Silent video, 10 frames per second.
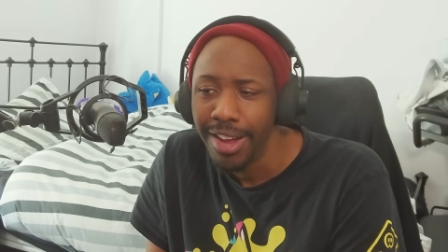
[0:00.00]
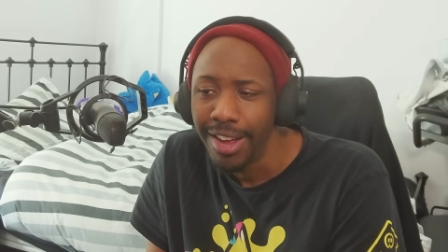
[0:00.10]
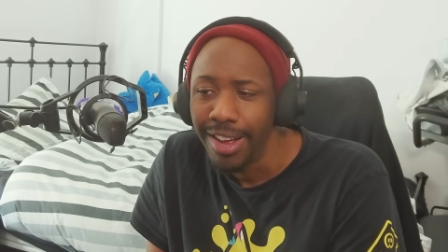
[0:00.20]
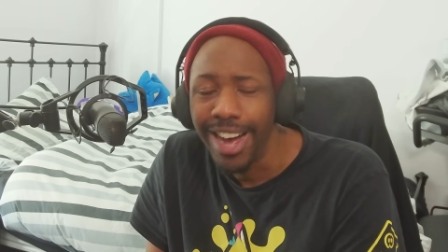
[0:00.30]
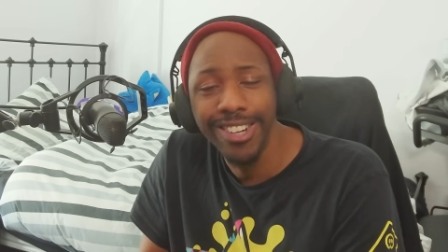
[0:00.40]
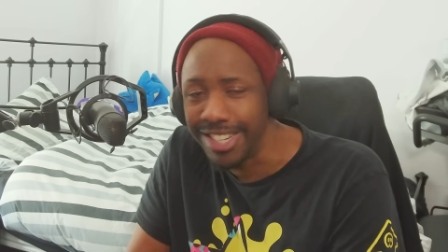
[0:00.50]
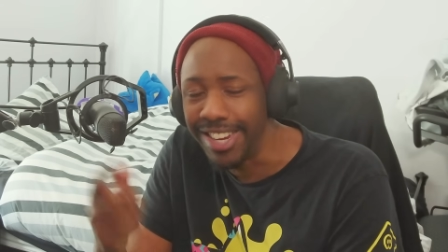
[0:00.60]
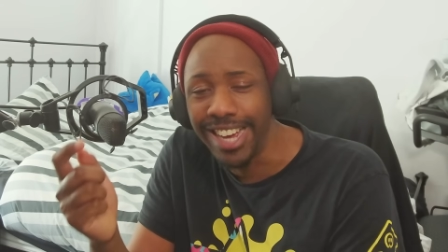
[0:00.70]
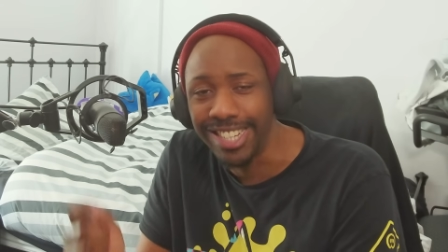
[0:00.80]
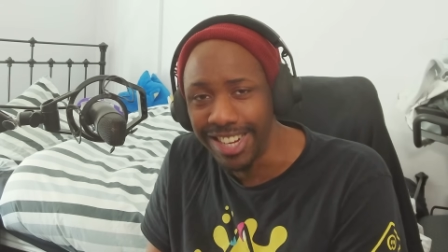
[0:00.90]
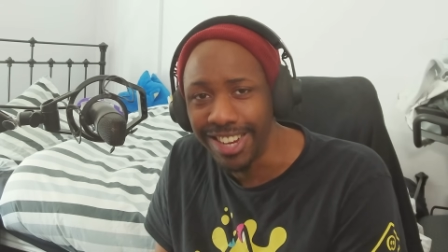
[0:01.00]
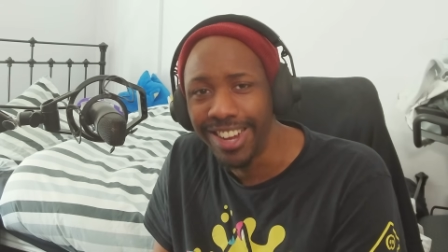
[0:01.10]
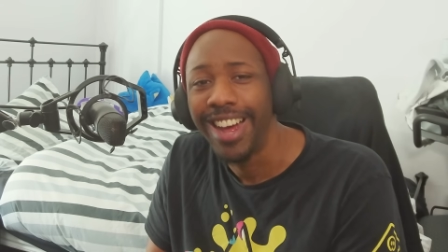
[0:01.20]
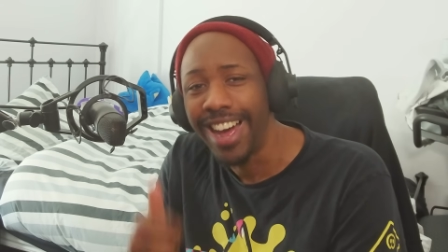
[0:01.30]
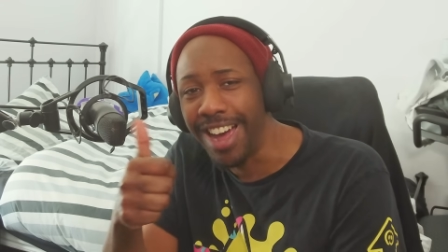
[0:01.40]
I'll see you guys later.
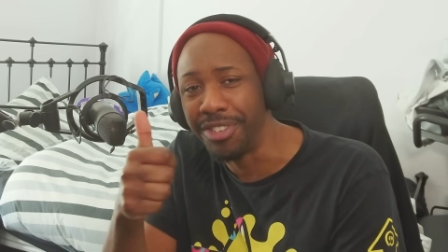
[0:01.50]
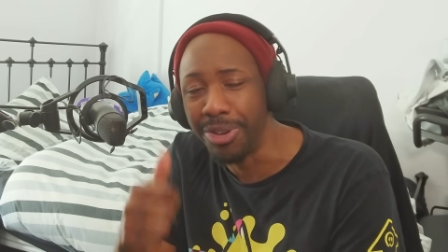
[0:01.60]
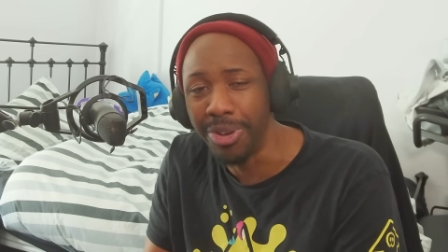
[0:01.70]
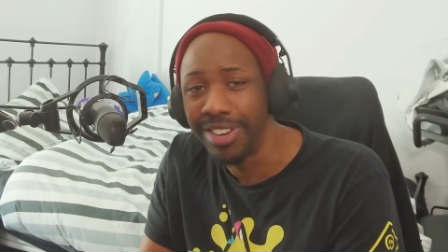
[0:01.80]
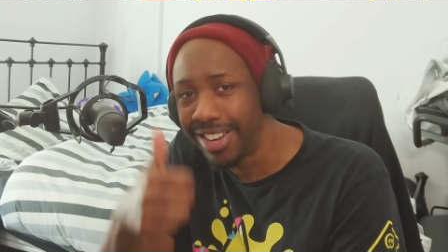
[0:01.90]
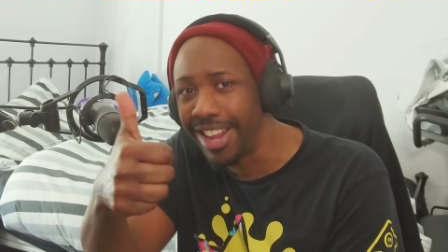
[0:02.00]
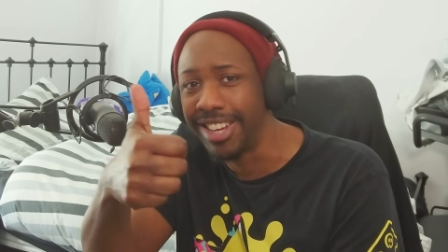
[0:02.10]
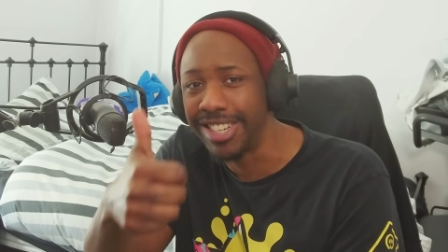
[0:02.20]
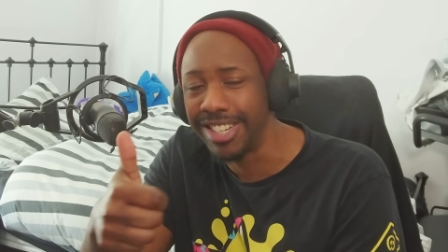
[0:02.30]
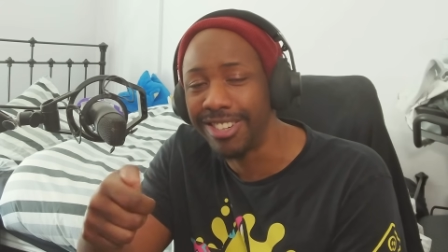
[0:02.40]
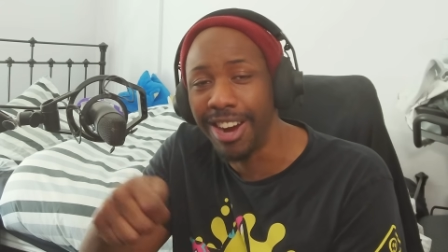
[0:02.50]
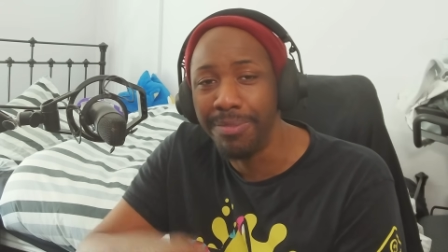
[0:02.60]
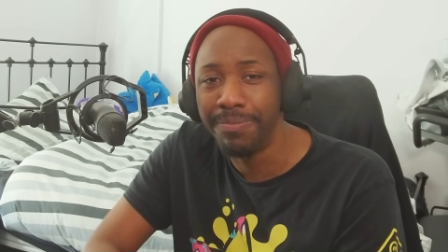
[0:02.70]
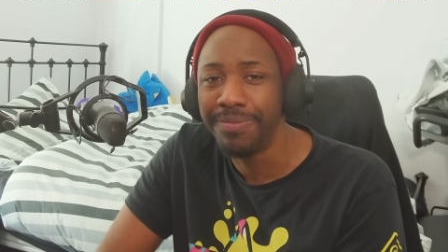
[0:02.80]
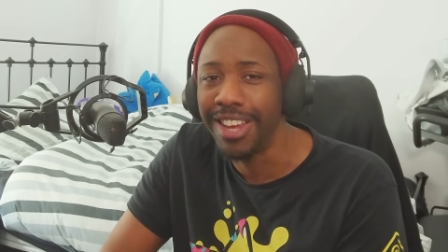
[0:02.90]
Have a good one. Like and
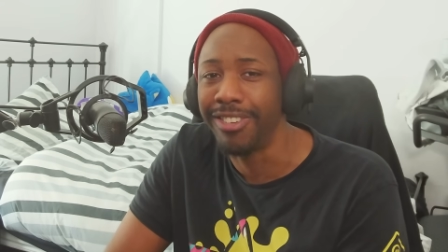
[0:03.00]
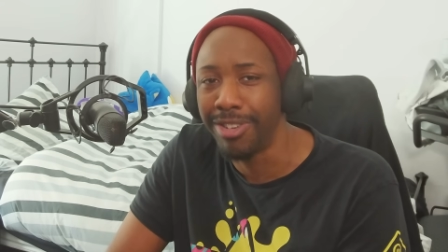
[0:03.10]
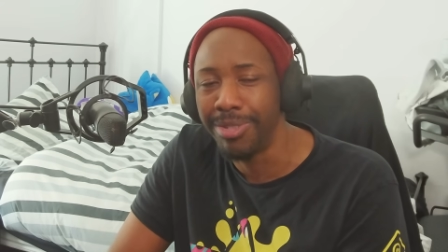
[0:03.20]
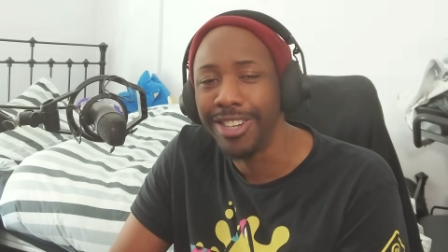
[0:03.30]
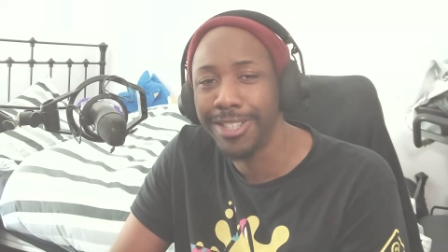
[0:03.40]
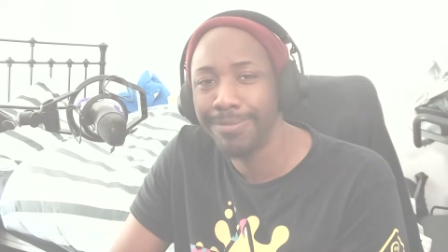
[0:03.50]
subscribe. Thank you very much.